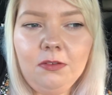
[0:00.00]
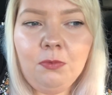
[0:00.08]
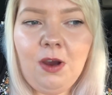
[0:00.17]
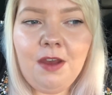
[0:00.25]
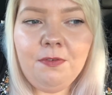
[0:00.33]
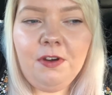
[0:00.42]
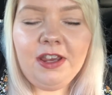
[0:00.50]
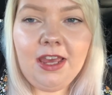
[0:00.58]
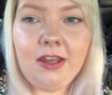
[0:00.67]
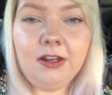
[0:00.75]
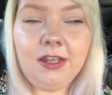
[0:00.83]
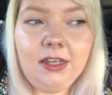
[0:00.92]
Whatever I
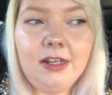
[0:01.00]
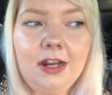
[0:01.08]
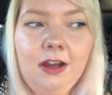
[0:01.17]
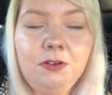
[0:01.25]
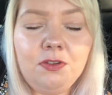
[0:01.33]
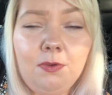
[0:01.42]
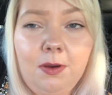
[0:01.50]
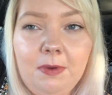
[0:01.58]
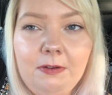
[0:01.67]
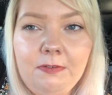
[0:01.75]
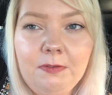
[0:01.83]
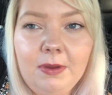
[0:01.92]
get in here now is what I'm
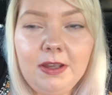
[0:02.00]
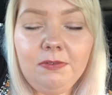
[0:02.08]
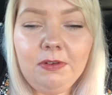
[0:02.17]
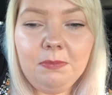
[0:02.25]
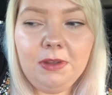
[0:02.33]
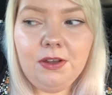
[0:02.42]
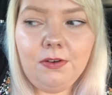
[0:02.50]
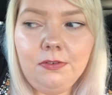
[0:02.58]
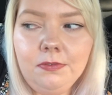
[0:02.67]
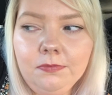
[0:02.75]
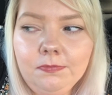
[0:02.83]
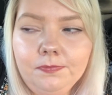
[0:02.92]
having for my evening meal.